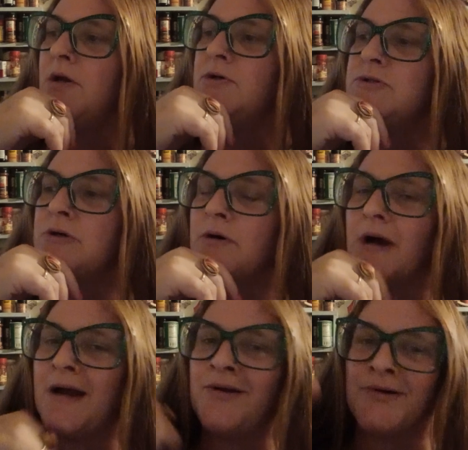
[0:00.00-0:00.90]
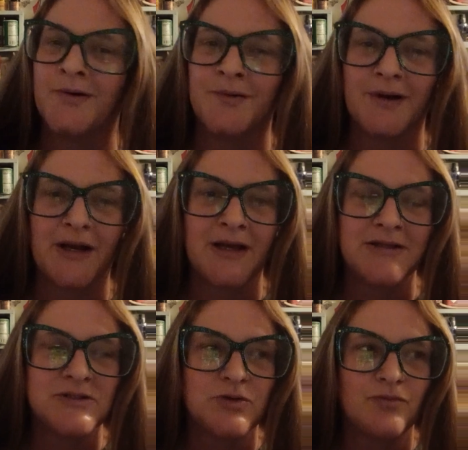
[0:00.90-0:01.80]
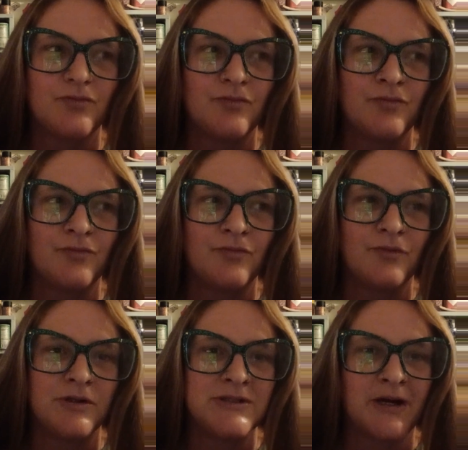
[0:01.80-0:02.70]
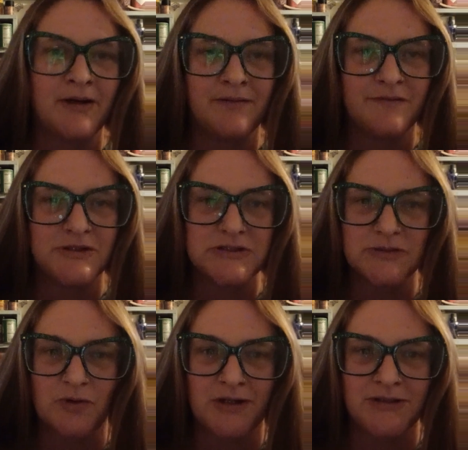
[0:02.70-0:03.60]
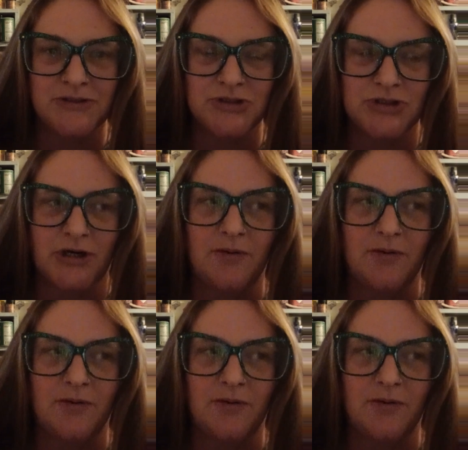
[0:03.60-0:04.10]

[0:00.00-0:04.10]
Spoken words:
So, I don't know, I guess it's kind of just wanting to share